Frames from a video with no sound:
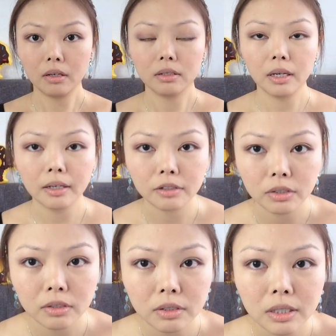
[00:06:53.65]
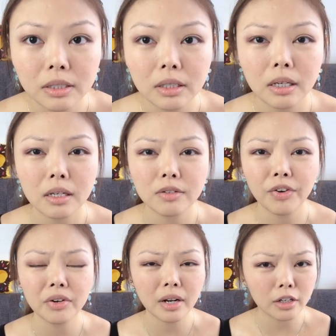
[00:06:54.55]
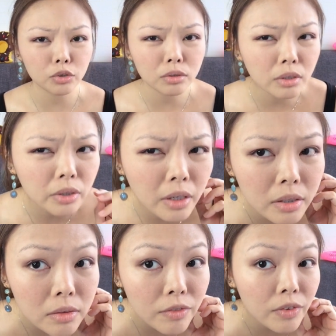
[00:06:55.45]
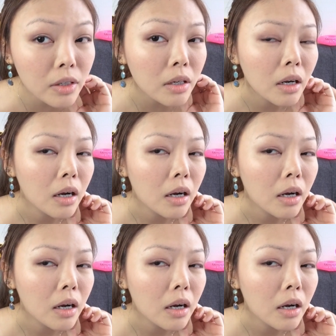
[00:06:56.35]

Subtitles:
Okay, so as you can see, it's very natural looking so far.